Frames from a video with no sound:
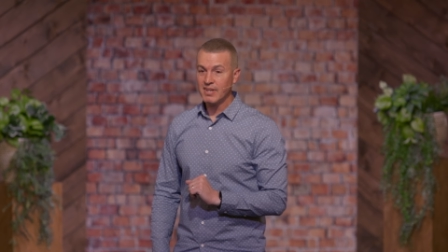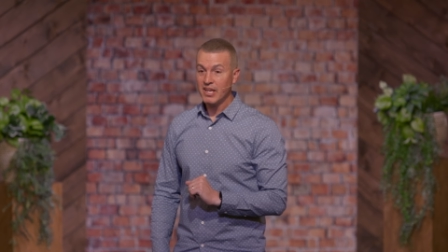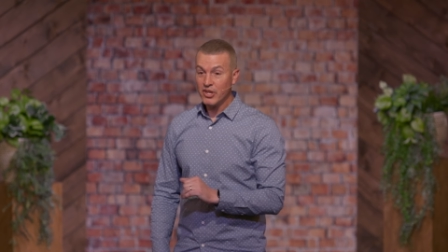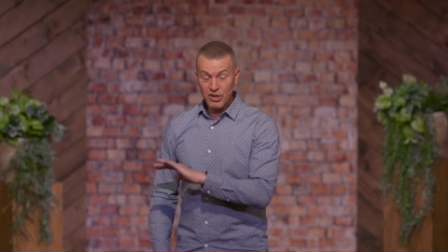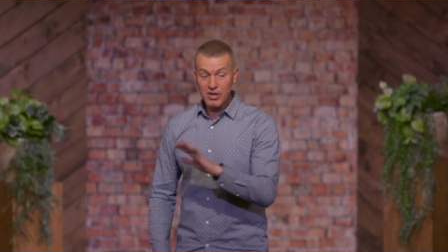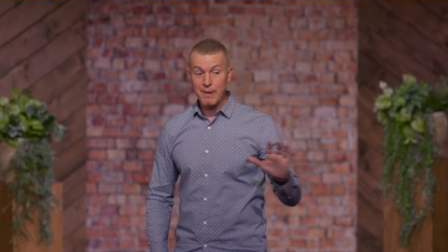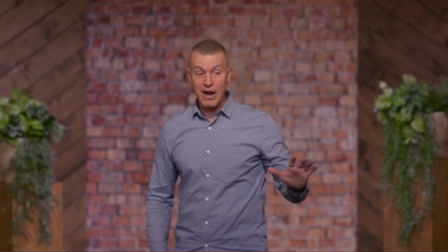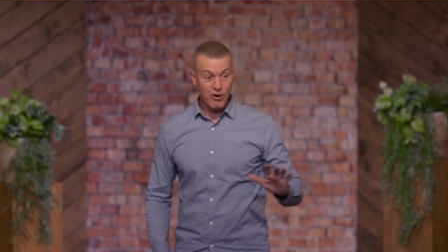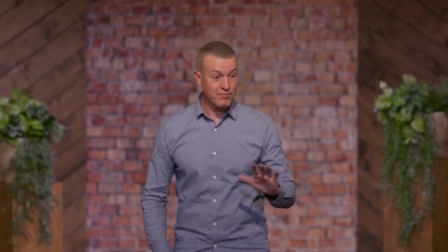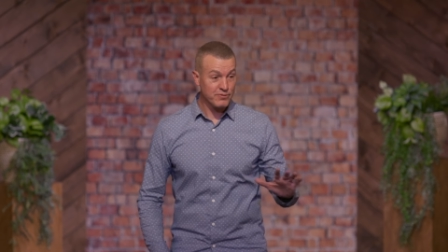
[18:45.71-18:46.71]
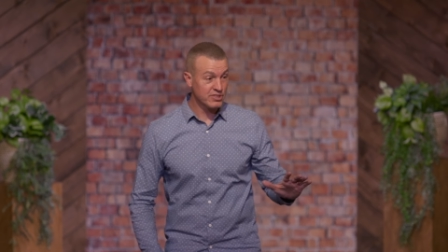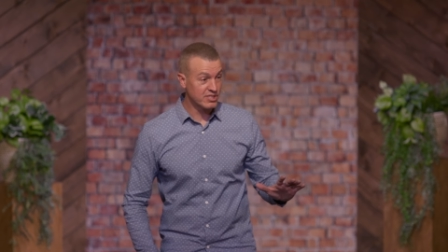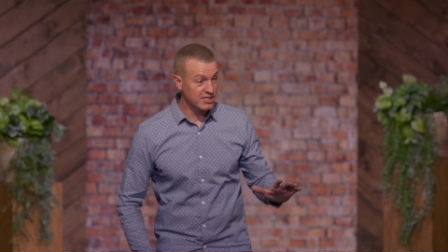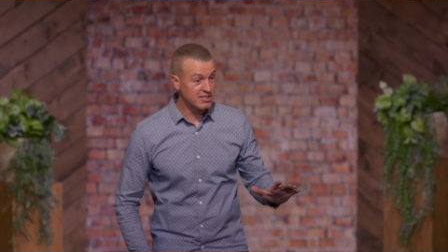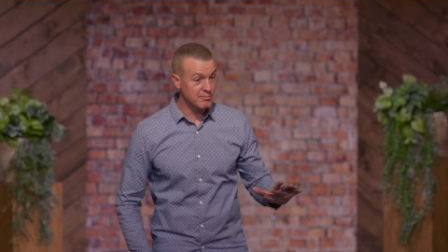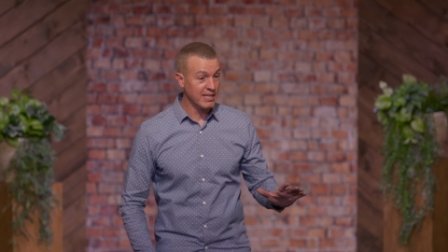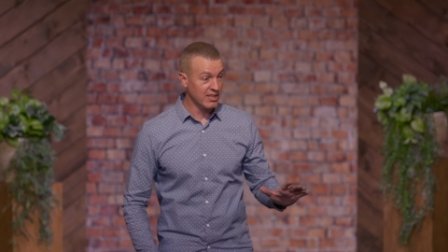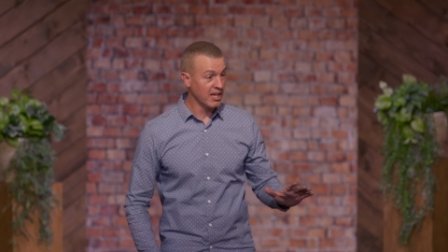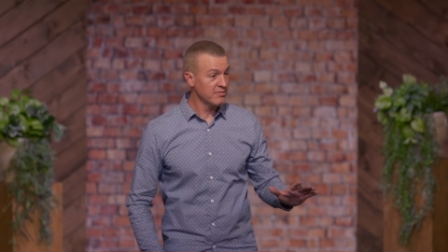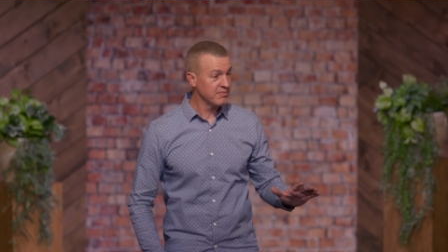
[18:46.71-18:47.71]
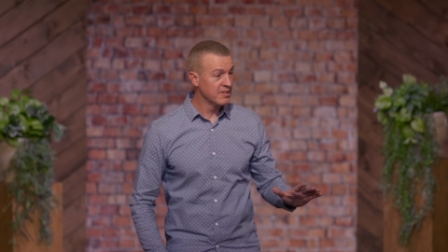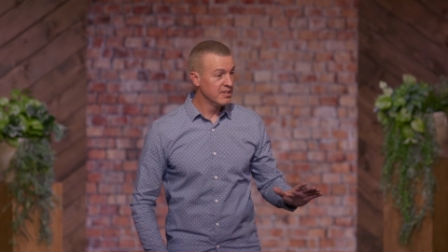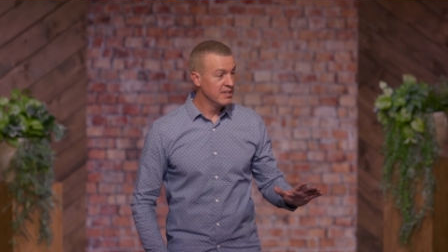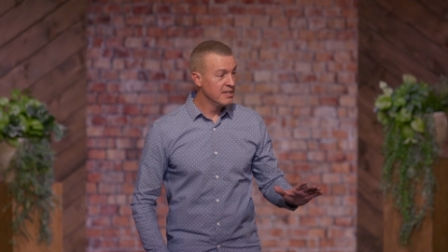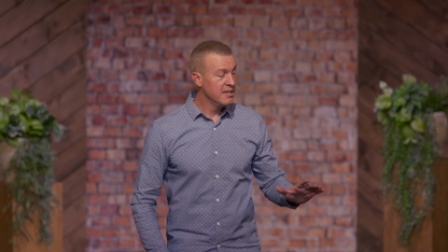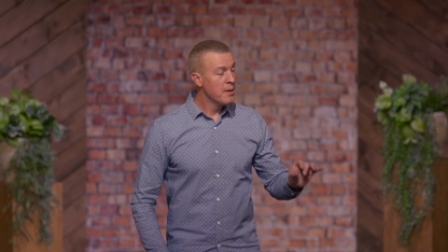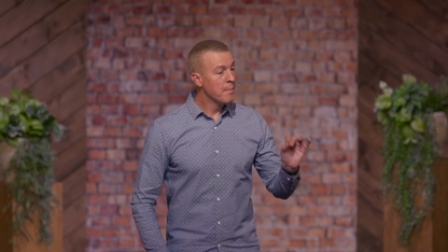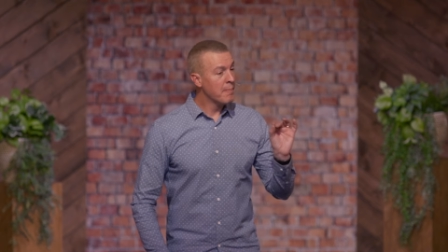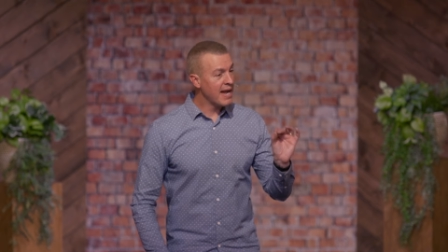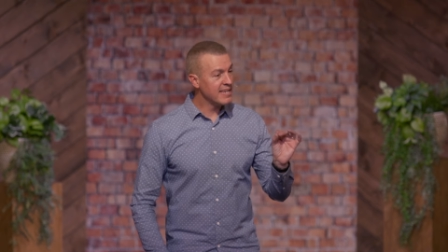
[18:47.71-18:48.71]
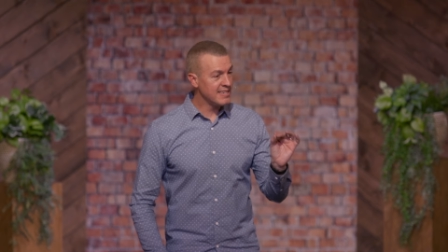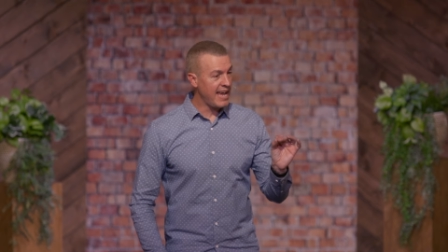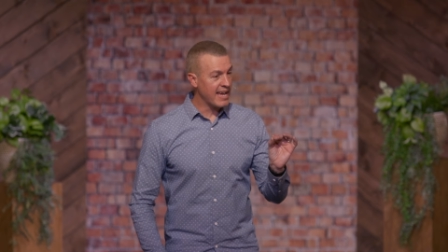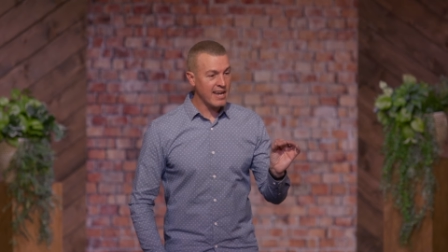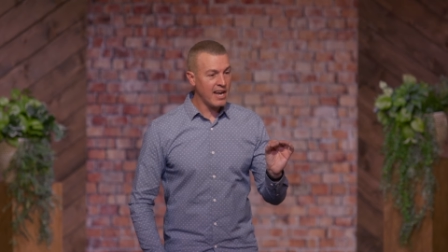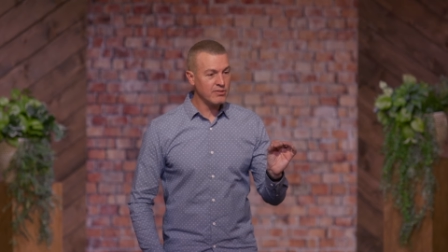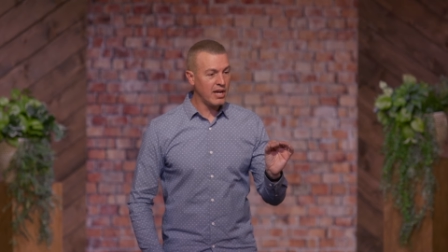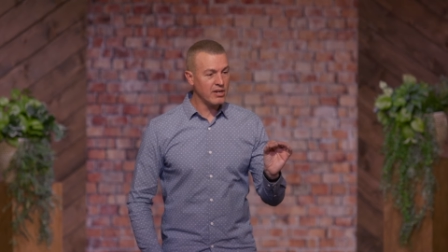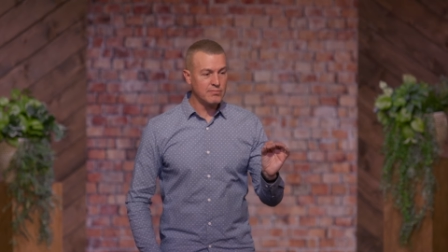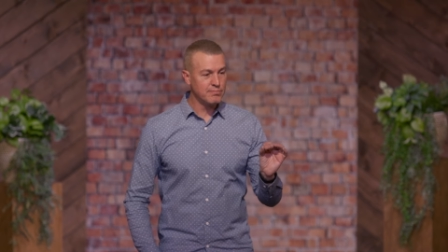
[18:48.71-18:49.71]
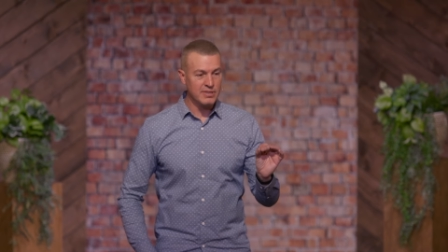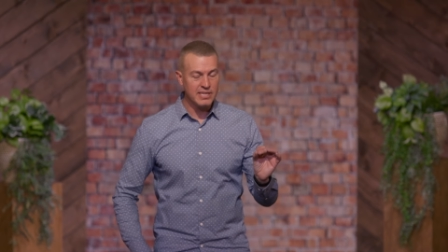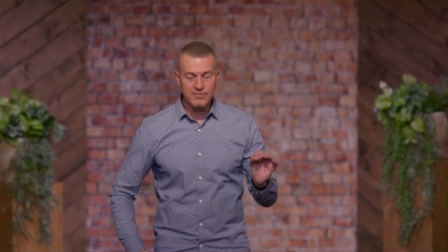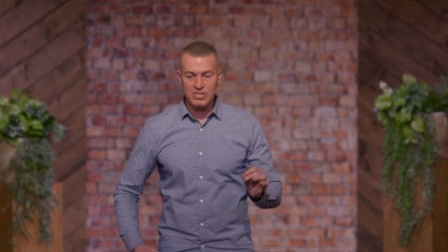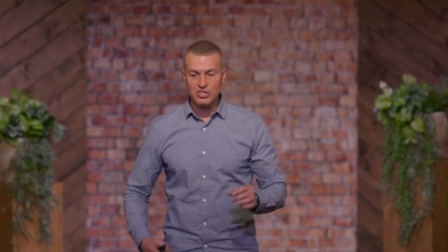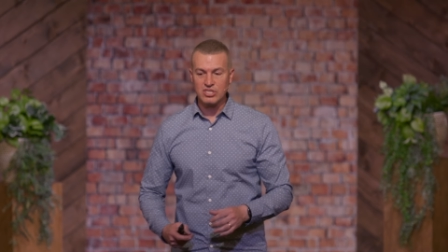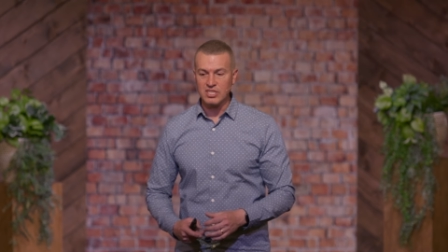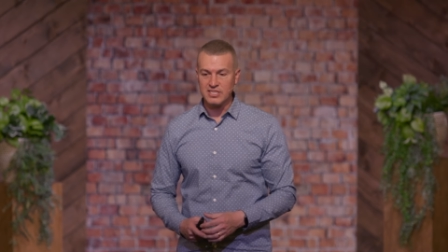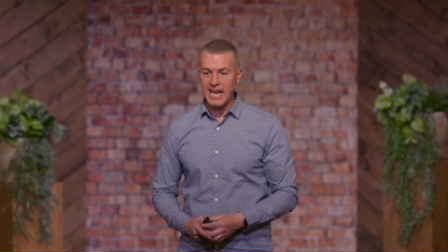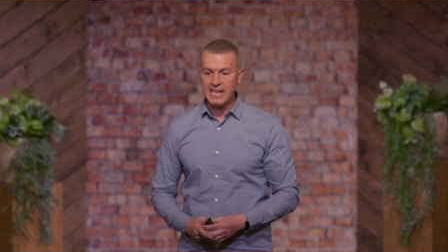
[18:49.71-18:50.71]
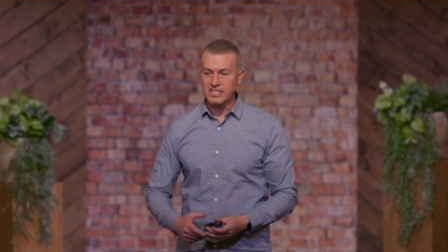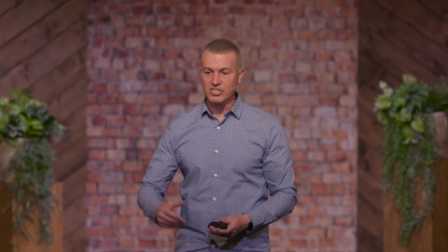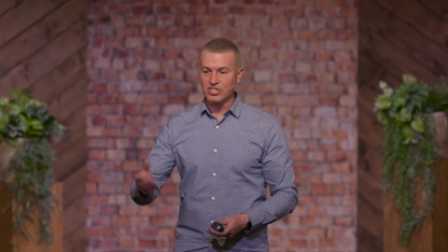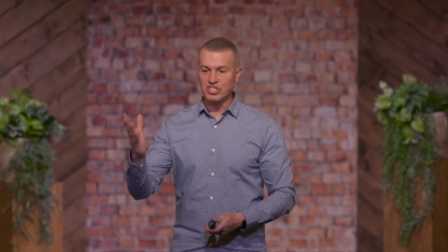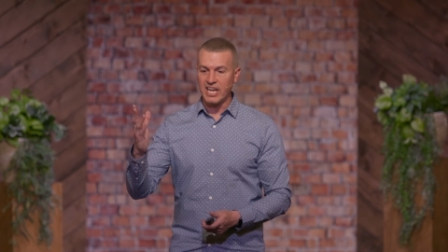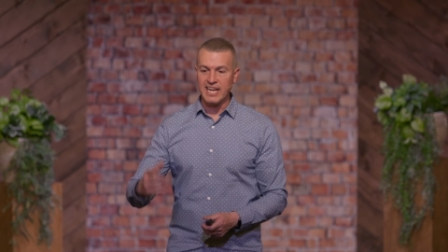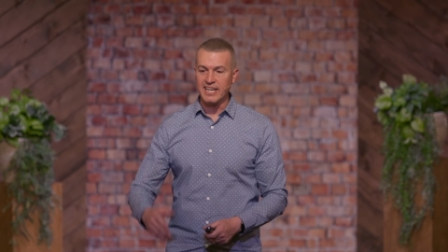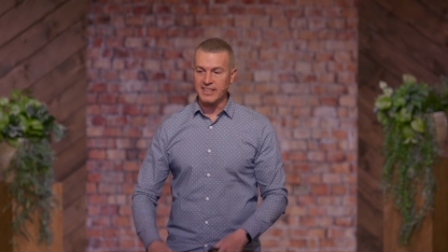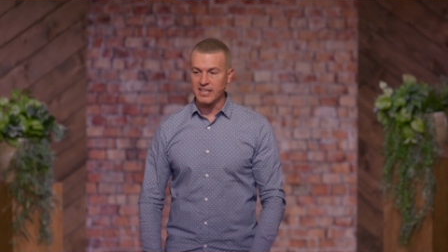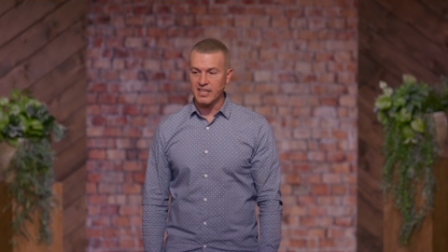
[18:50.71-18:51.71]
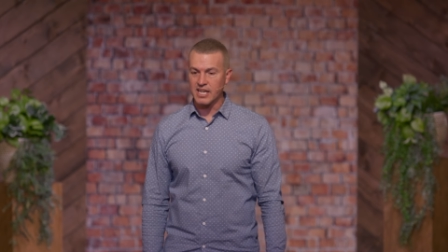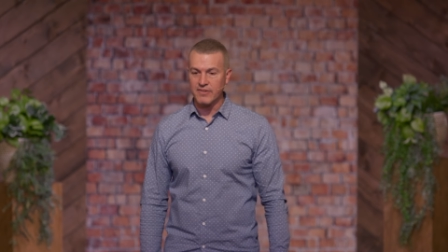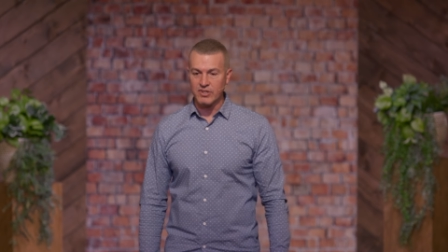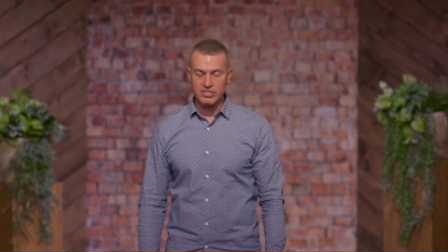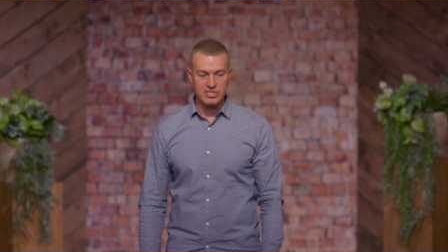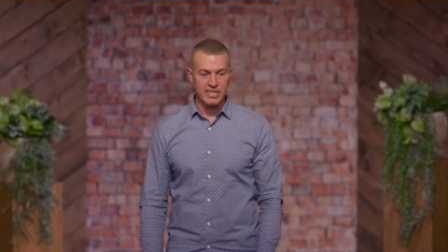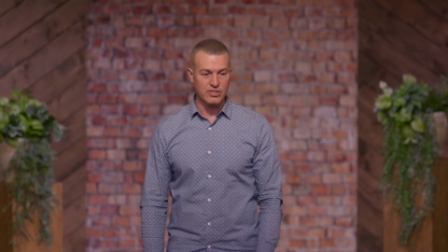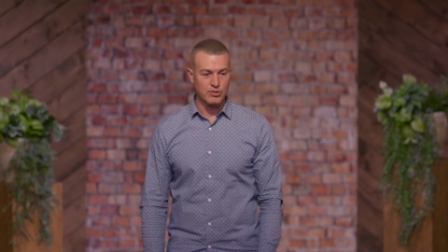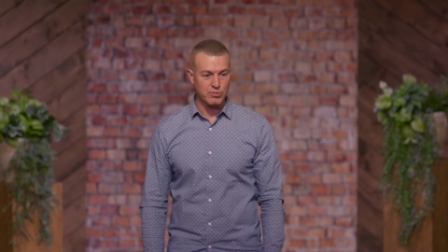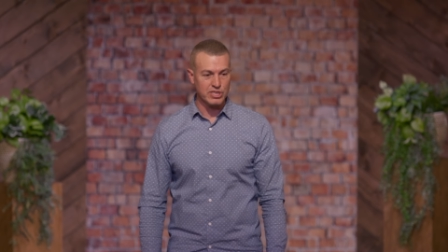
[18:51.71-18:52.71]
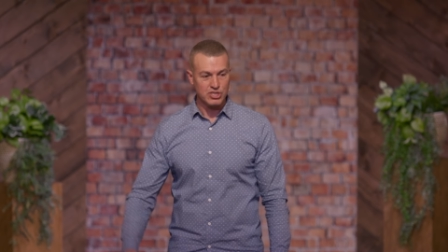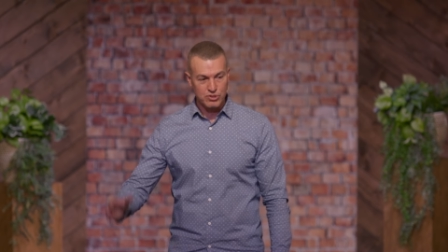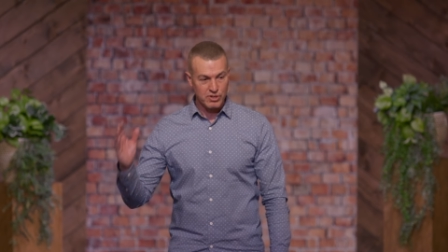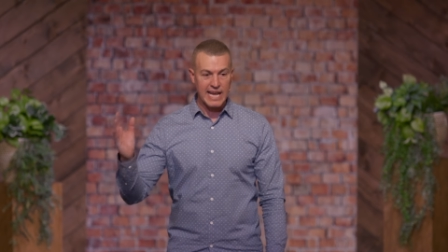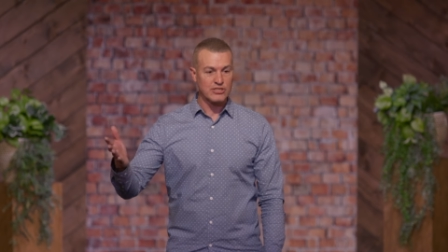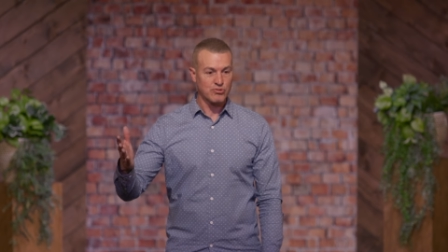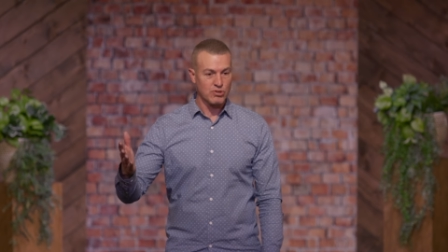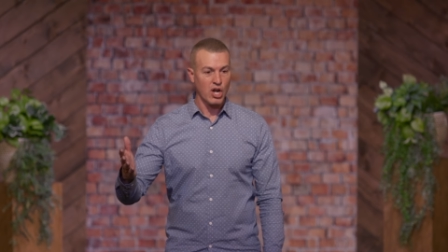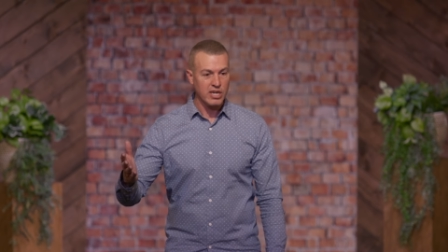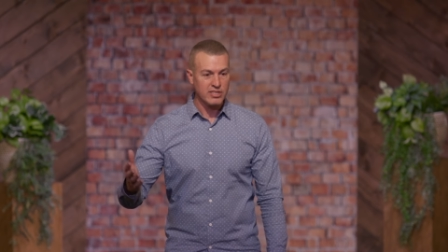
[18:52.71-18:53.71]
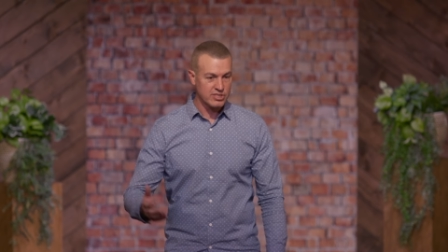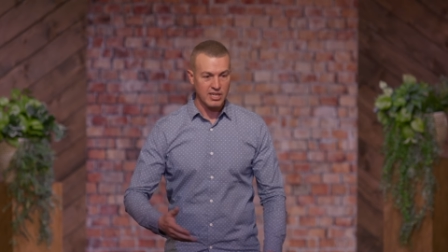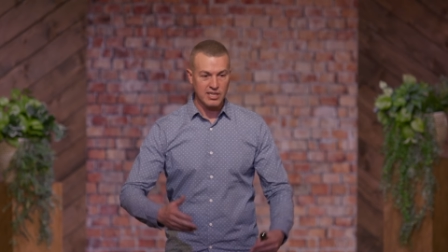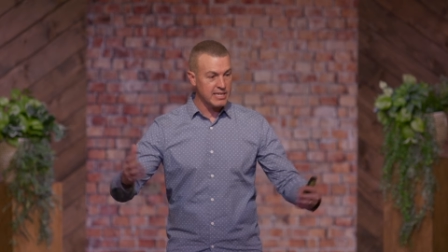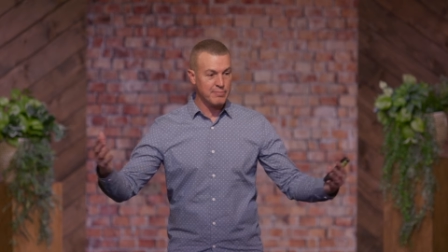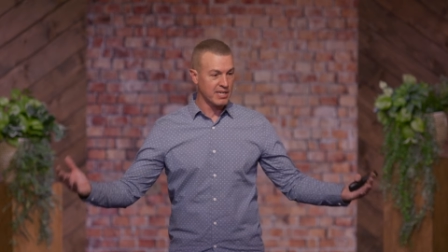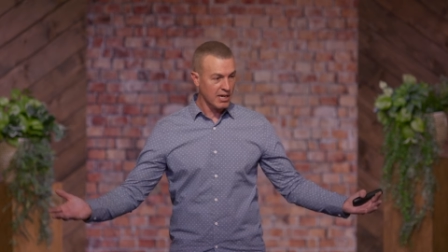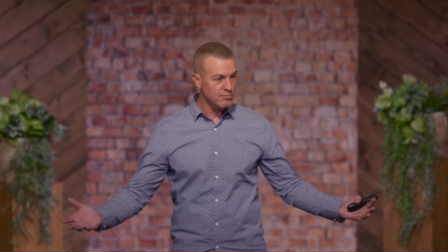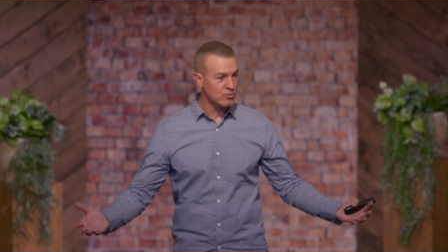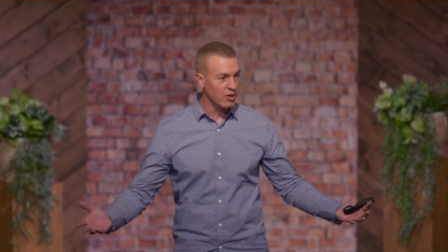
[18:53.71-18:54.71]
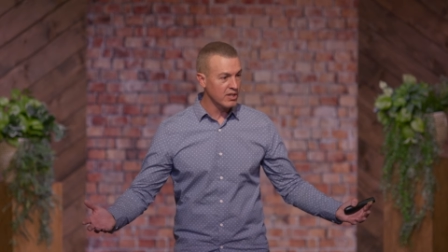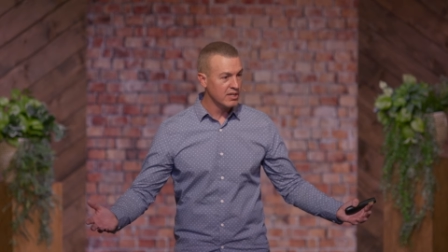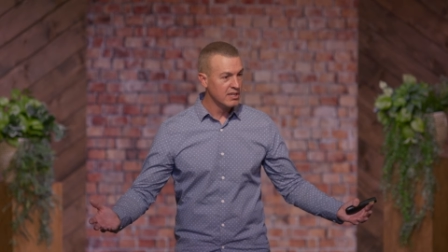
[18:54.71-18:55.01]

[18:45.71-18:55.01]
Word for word: You know how powerful this is in my life? My dad, and I don't, I don't believe that just a dad can just say anything, like I'm going to say, Therese, you're an astronaut, and suddenly he becomes one.